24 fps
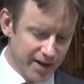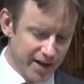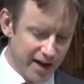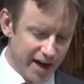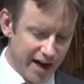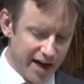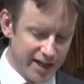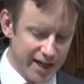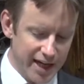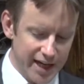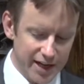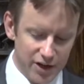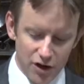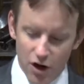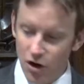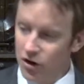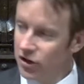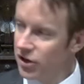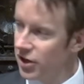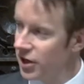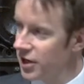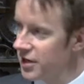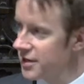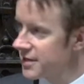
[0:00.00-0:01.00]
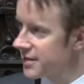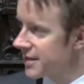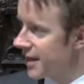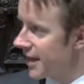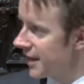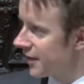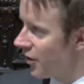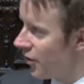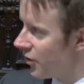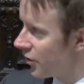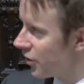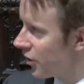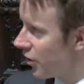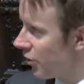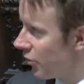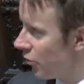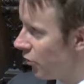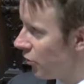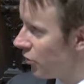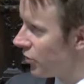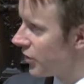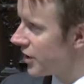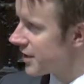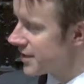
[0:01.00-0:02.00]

And he conquers, they conquer all